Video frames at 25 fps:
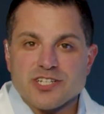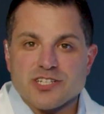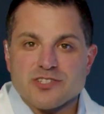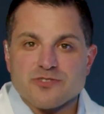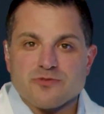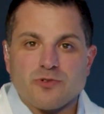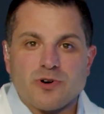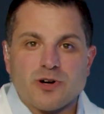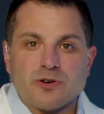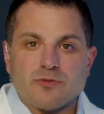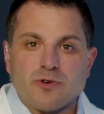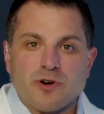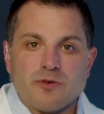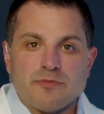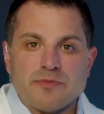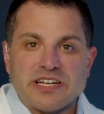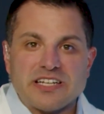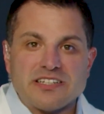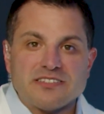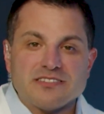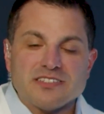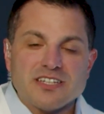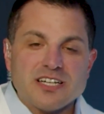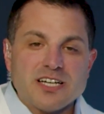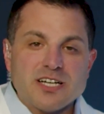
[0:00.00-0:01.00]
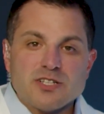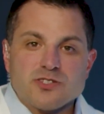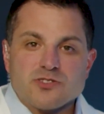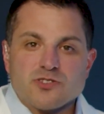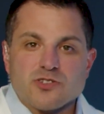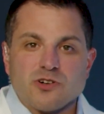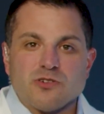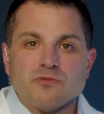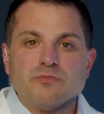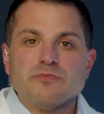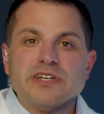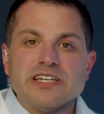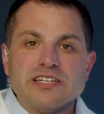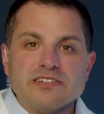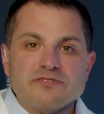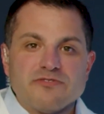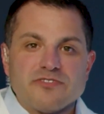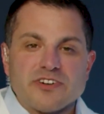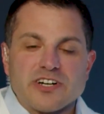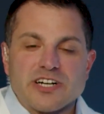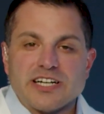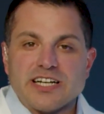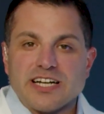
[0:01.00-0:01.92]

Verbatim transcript: as one woman told me very